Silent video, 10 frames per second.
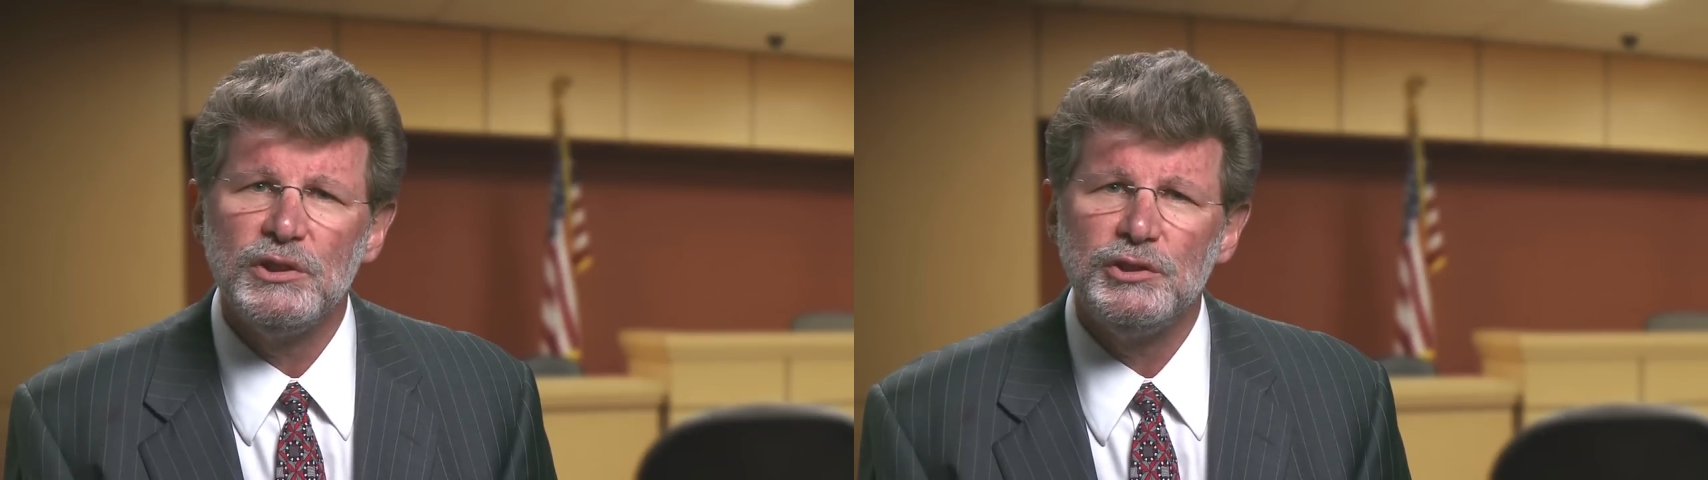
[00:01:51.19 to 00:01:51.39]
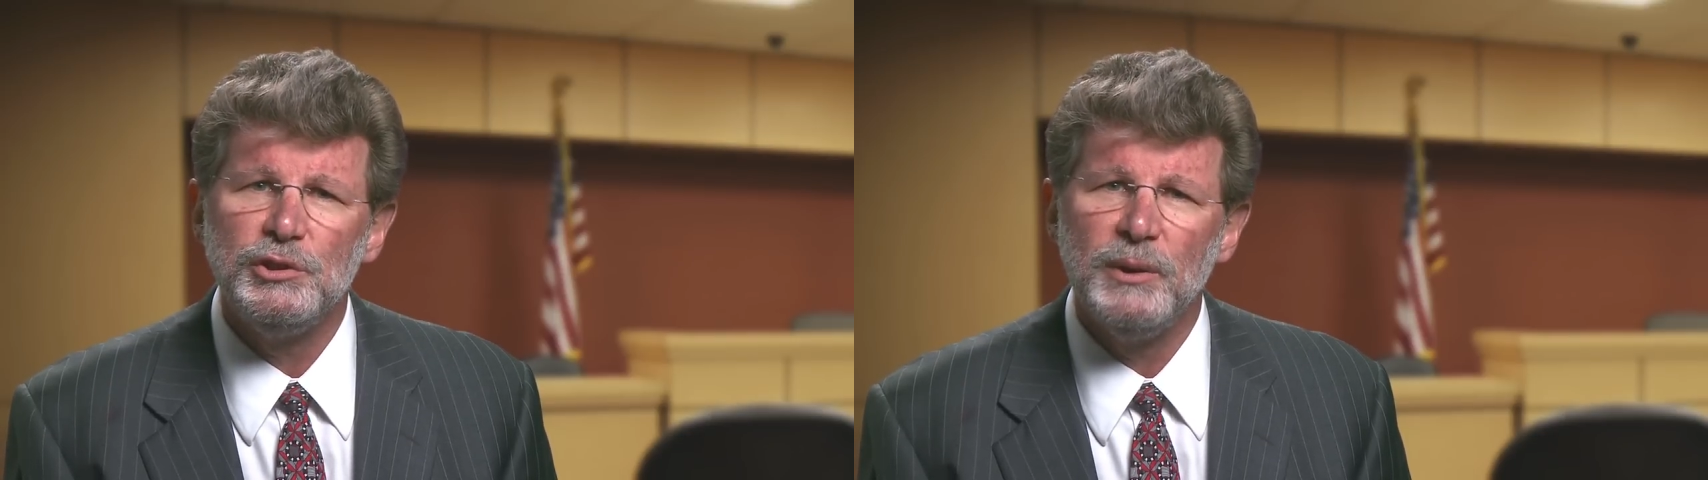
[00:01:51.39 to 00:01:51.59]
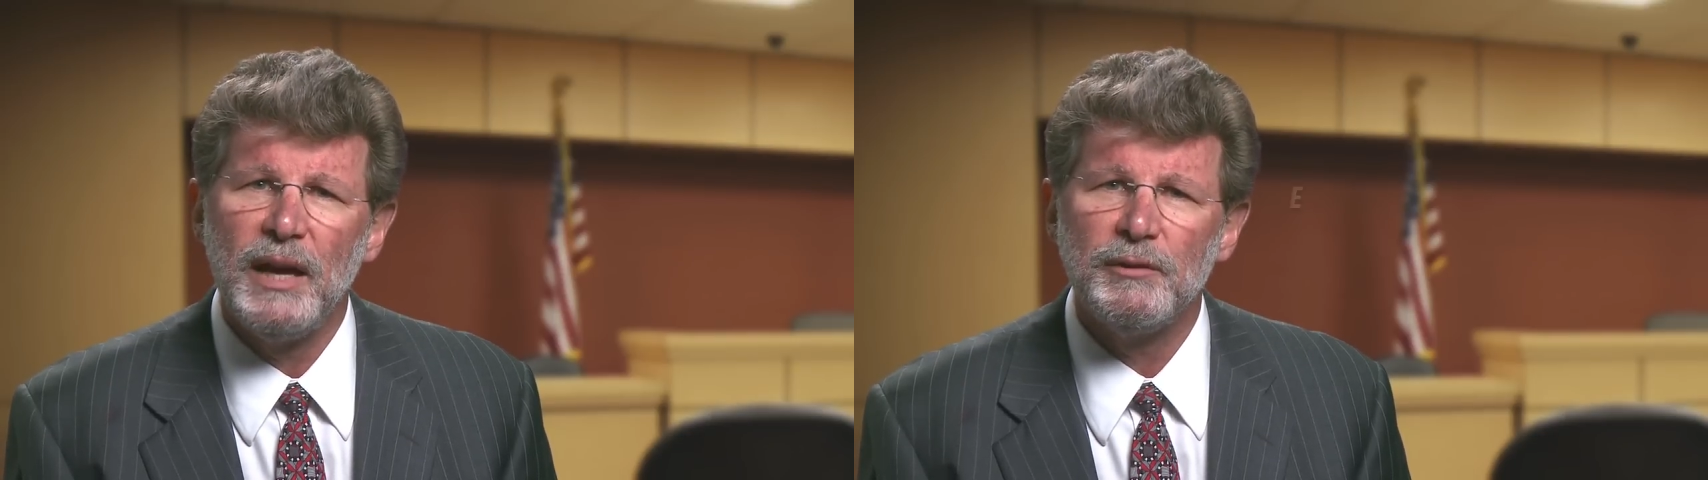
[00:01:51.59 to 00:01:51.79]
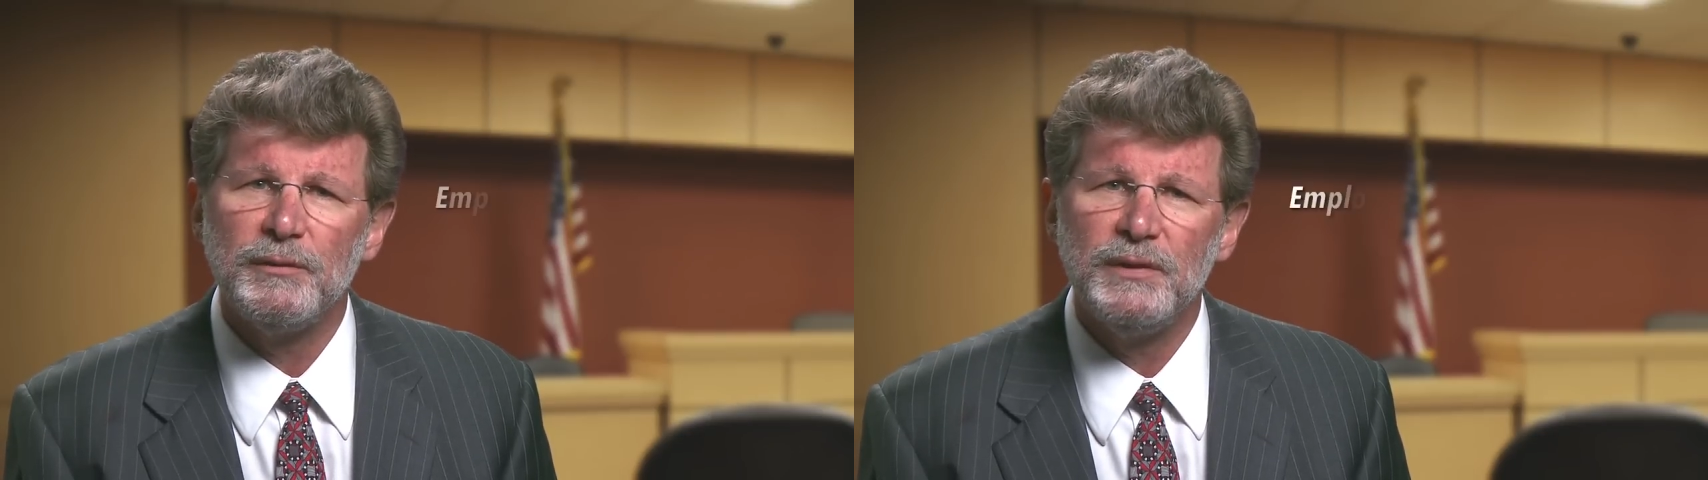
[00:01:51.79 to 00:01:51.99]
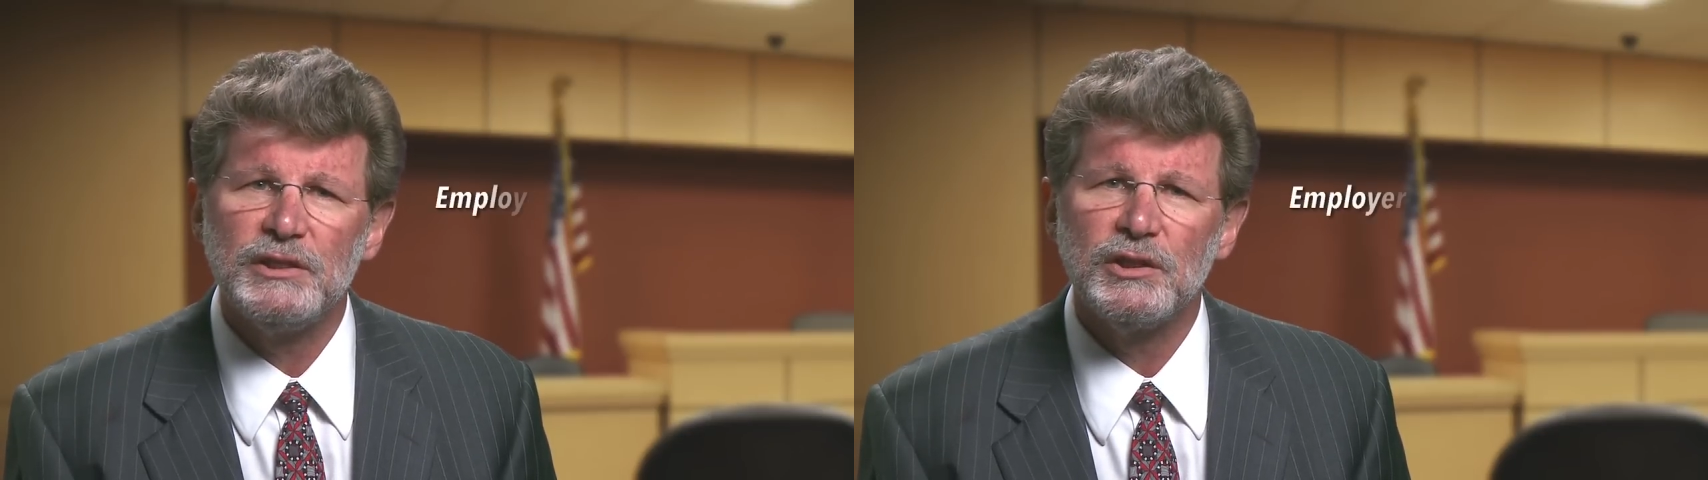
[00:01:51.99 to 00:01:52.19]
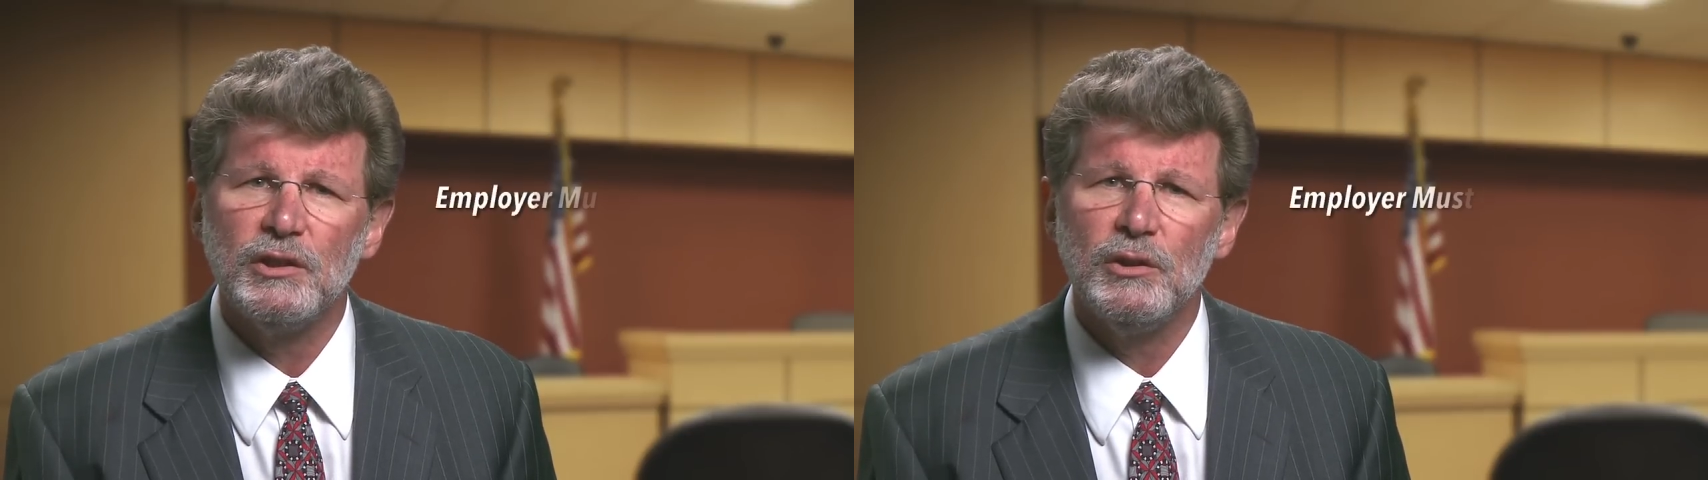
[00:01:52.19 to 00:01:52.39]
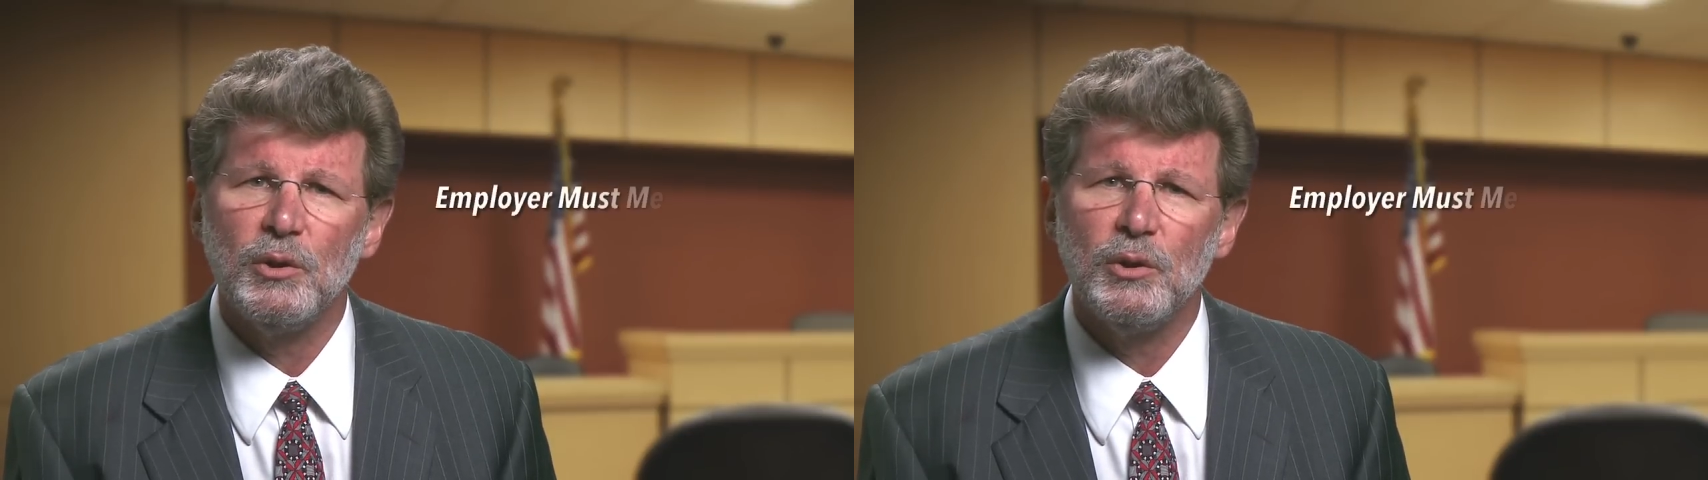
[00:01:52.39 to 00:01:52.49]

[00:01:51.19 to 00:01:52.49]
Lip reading: that you have a physical